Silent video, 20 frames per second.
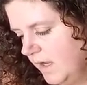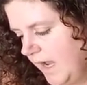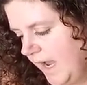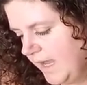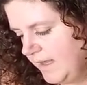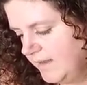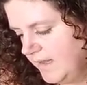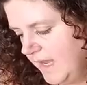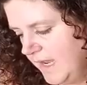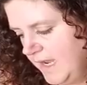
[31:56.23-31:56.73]

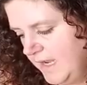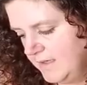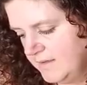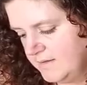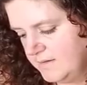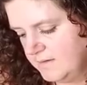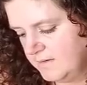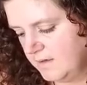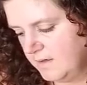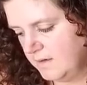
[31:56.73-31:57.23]
and the
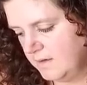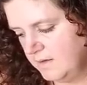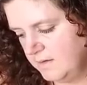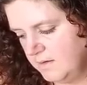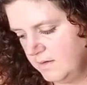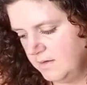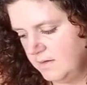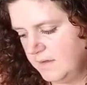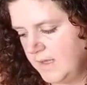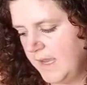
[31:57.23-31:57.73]

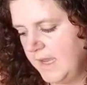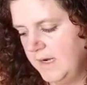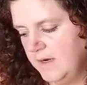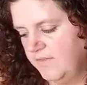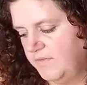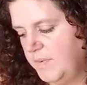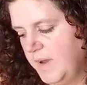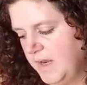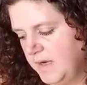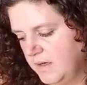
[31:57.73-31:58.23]
Eight
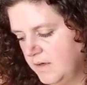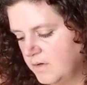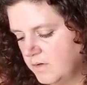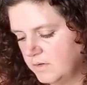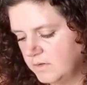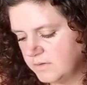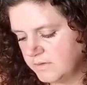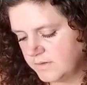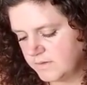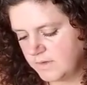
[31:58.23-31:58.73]
of
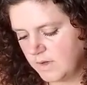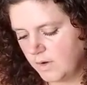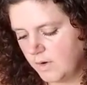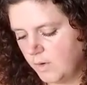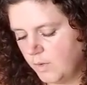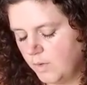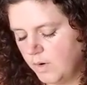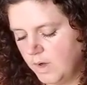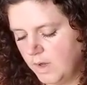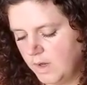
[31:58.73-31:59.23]
Pentacles.
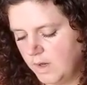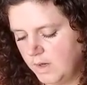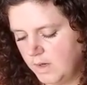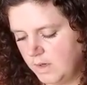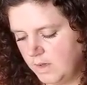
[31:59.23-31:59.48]
So